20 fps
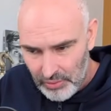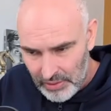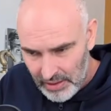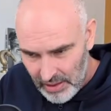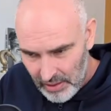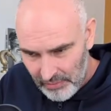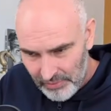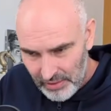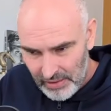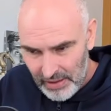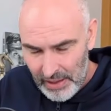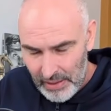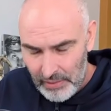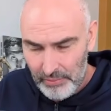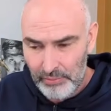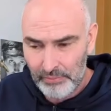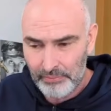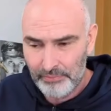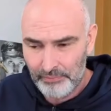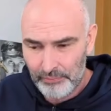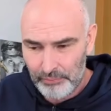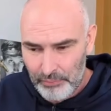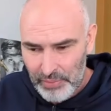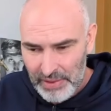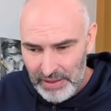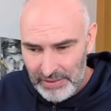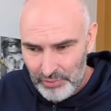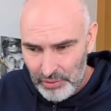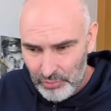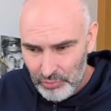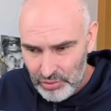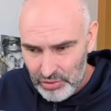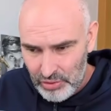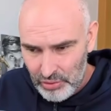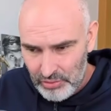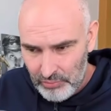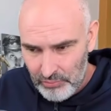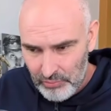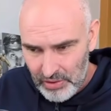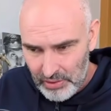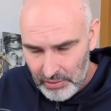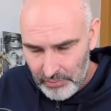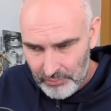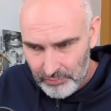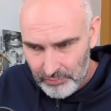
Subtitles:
And after that, place my rooks on the file.